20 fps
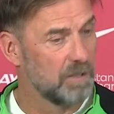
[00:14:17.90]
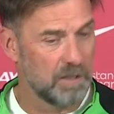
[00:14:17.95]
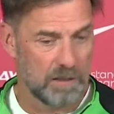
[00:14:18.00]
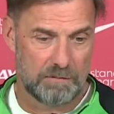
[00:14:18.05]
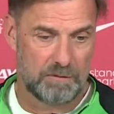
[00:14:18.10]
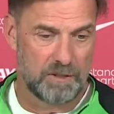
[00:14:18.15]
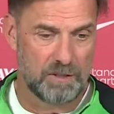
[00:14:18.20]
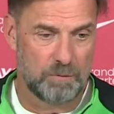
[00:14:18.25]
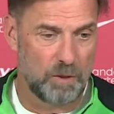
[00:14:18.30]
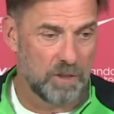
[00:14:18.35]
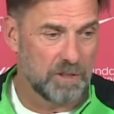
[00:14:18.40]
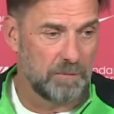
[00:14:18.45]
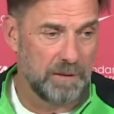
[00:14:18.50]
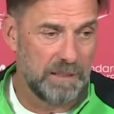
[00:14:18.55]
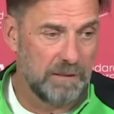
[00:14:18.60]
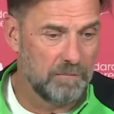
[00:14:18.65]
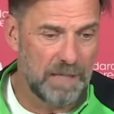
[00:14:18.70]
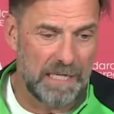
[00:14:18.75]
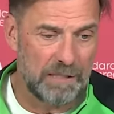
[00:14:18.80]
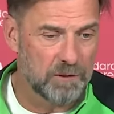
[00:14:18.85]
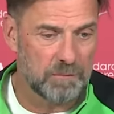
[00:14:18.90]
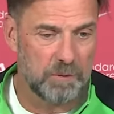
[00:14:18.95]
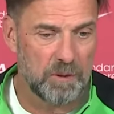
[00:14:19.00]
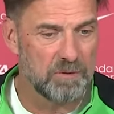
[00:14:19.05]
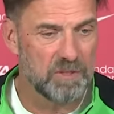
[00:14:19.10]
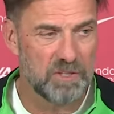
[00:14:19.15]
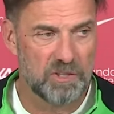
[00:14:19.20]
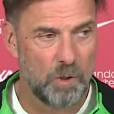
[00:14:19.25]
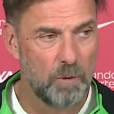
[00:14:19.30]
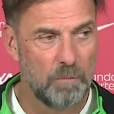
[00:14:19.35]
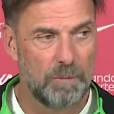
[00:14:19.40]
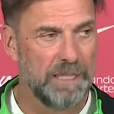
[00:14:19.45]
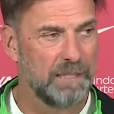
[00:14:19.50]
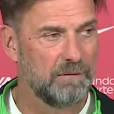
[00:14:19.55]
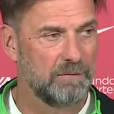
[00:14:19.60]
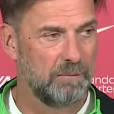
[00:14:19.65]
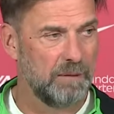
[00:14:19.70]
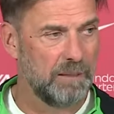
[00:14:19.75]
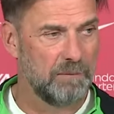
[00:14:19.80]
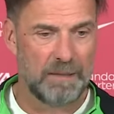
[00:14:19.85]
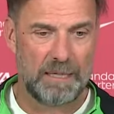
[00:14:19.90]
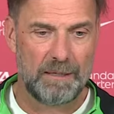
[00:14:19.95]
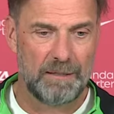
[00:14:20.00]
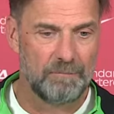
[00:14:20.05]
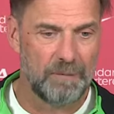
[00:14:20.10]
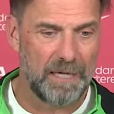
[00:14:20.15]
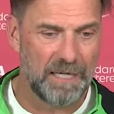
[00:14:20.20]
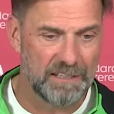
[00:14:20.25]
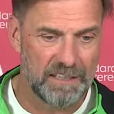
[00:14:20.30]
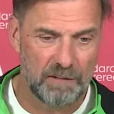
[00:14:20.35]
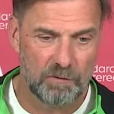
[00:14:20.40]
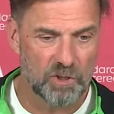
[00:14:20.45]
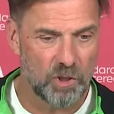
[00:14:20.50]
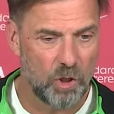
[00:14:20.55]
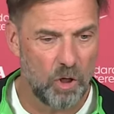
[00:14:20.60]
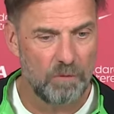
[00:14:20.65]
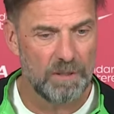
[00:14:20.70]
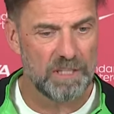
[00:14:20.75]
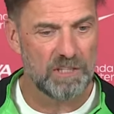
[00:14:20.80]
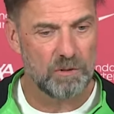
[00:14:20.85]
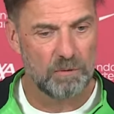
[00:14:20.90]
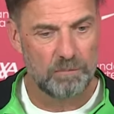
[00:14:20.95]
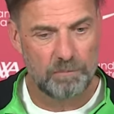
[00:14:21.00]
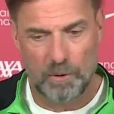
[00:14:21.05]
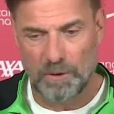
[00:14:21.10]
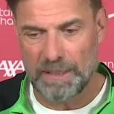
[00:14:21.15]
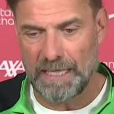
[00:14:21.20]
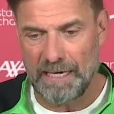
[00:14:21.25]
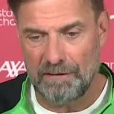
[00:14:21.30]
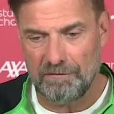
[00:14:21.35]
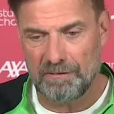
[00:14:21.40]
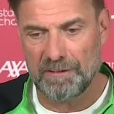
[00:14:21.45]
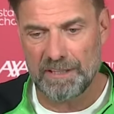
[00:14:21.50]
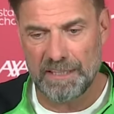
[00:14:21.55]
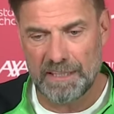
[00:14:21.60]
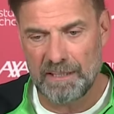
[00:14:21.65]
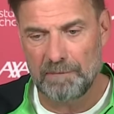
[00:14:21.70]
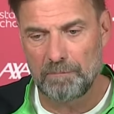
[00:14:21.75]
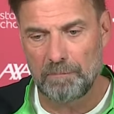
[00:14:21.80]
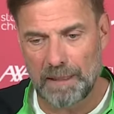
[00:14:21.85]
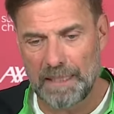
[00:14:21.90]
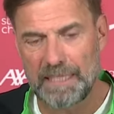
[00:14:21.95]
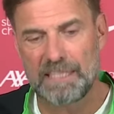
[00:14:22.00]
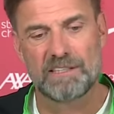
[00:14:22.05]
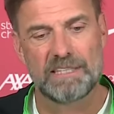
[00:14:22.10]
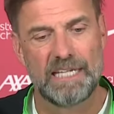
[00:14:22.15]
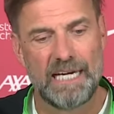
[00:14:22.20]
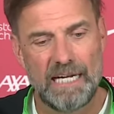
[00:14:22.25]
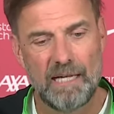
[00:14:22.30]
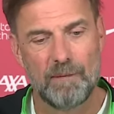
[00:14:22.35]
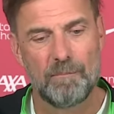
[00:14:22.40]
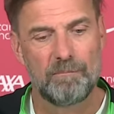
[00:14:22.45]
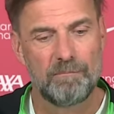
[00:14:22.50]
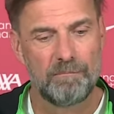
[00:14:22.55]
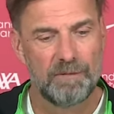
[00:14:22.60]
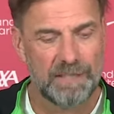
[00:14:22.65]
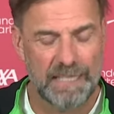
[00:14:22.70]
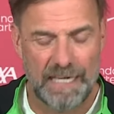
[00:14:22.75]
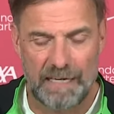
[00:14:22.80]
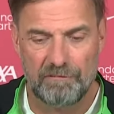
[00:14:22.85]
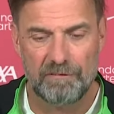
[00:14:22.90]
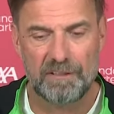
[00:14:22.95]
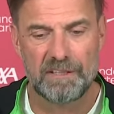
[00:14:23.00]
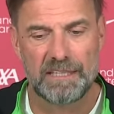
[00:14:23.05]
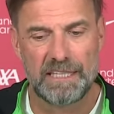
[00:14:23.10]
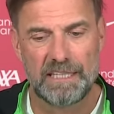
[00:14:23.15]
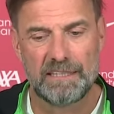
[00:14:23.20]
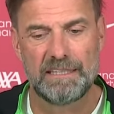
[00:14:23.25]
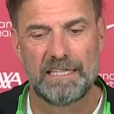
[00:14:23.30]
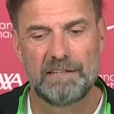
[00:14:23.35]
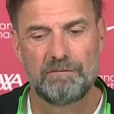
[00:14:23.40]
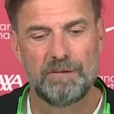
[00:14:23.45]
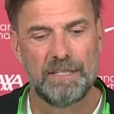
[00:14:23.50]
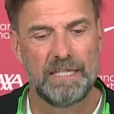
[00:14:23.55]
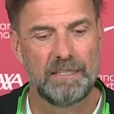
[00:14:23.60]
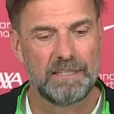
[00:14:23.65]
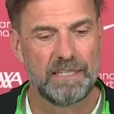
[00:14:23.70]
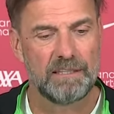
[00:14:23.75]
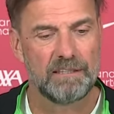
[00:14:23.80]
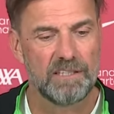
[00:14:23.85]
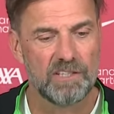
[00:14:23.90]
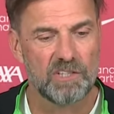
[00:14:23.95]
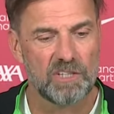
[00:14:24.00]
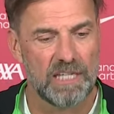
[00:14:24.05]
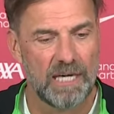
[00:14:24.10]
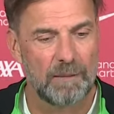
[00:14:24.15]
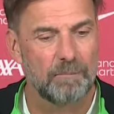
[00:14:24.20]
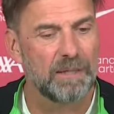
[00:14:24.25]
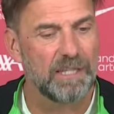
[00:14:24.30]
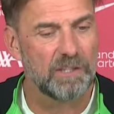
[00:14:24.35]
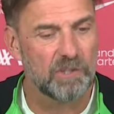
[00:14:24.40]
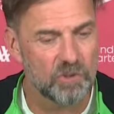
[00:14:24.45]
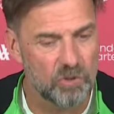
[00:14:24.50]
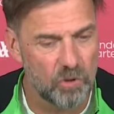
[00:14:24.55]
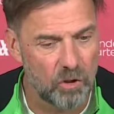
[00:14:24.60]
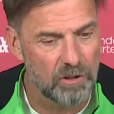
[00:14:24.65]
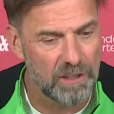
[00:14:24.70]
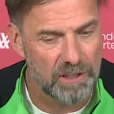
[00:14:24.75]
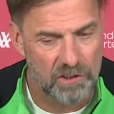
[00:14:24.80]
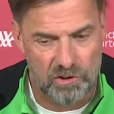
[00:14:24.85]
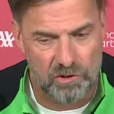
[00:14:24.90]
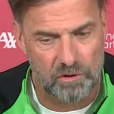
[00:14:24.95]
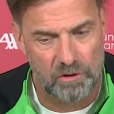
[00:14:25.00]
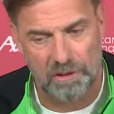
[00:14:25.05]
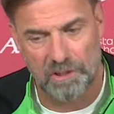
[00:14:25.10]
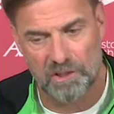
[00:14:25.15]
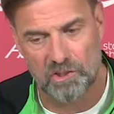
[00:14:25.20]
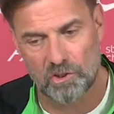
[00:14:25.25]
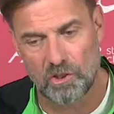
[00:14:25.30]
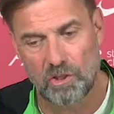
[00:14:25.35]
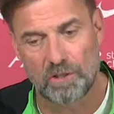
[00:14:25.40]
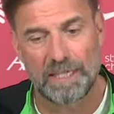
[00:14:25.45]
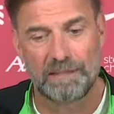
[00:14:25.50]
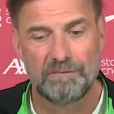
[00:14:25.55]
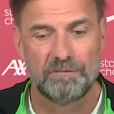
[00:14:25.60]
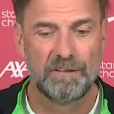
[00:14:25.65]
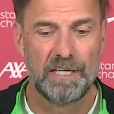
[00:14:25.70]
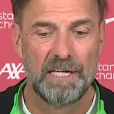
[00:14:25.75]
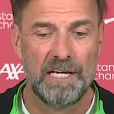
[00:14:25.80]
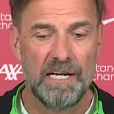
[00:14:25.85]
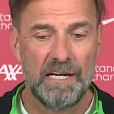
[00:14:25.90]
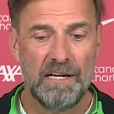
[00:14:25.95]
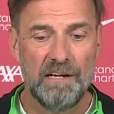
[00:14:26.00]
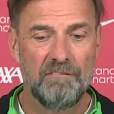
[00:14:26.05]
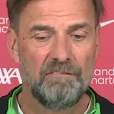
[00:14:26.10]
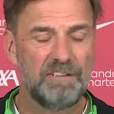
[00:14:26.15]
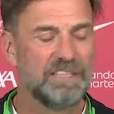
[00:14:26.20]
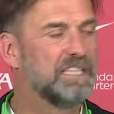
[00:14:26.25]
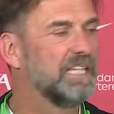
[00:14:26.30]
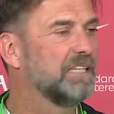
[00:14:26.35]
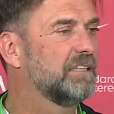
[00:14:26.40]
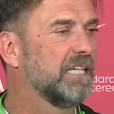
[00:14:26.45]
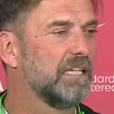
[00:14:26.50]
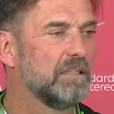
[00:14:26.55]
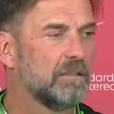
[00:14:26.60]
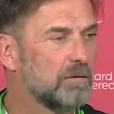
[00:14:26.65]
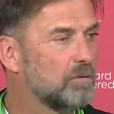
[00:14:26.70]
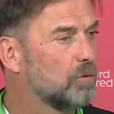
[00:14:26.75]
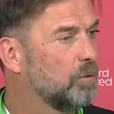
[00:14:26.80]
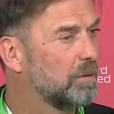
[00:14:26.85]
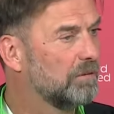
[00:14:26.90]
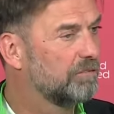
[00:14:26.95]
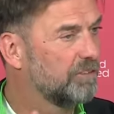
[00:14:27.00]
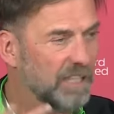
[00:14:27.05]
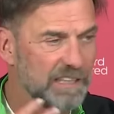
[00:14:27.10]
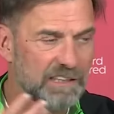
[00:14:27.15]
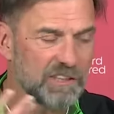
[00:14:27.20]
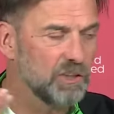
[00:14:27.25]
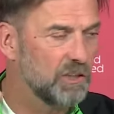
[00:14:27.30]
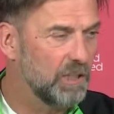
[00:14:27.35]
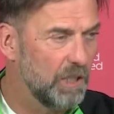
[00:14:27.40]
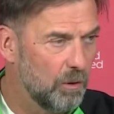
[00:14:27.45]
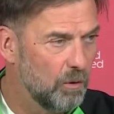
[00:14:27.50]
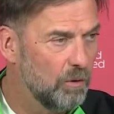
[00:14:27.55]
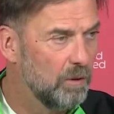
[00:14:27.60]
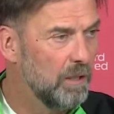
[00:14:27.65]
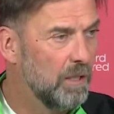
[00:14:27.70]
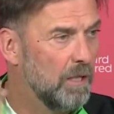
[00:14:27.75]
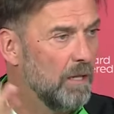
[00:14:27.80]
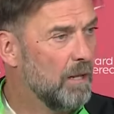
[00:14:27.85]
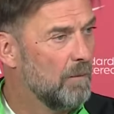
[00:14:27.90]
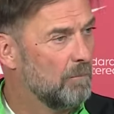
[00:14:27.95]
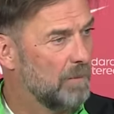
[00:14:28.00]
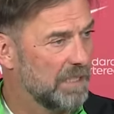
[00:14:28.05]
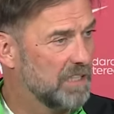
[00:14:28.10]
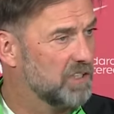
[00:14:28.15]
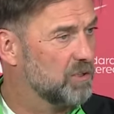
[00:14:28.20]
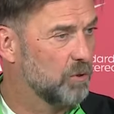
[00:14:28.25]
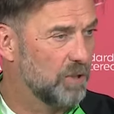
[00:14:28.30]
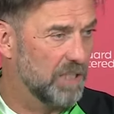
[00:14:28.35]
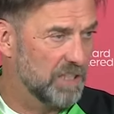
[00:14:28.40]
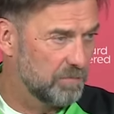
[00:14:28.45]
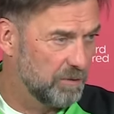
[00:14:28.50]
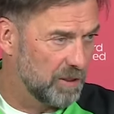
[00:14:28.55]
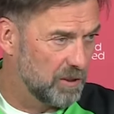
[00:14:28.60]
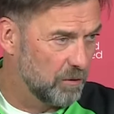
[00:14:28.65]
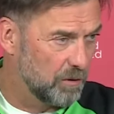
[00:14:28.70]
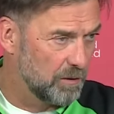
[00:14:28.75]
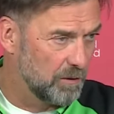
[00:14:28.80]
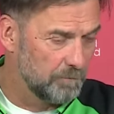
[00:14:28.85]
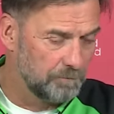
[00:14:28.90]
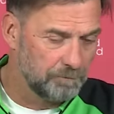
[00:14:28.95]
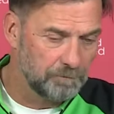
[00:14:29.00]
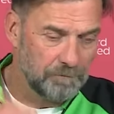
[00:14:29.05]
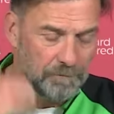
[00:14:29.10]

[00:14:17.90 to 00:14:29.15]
Because my responsibility is so big. My idea was always to put everything in place and help with everything that this club gets stronger and stronger and stronger. And we did that to perfection, no, but as good as we could.